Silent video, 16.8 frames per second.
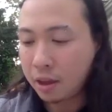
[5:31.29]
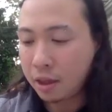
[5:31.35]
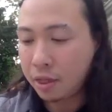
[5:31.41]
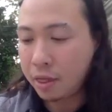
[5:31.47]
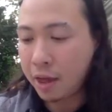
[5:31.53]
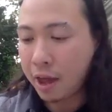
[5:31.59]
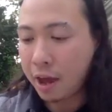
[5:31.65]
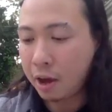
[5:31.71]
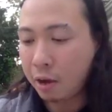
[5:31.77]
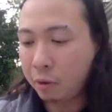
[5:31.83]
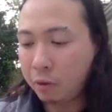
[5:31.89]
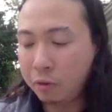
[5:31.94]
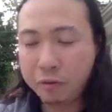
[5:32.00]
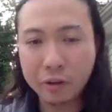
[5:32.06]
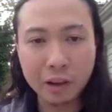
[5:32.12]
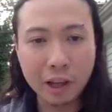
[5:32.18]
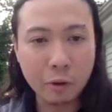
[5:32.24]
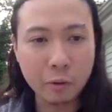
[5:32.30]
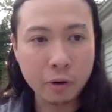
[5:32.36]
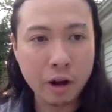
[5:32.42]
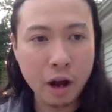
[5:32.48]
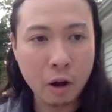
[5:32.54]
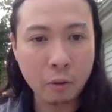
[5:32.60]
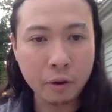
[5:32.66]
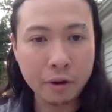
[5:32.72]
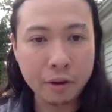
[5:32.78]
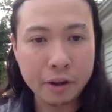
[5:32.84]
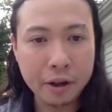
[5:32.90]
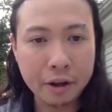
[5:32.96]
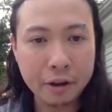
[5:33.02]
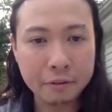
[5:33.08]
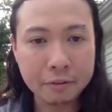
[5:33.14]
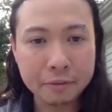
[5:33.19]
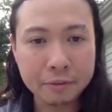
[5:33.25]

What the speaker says: that we feel like we're not worthy of.